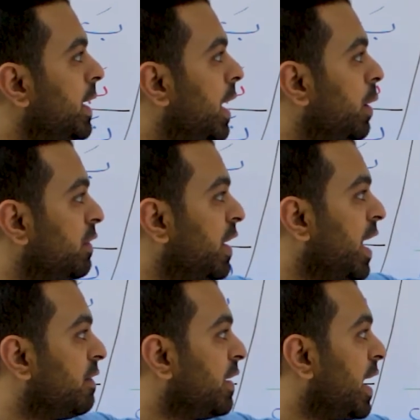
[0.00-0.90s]
Now, if I
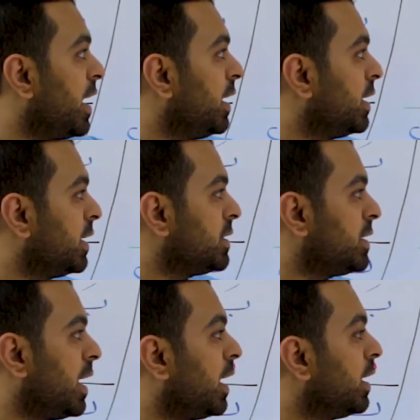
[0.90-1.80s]
have a and
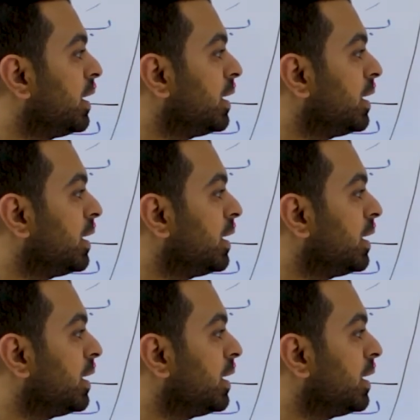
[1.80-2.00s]
ta,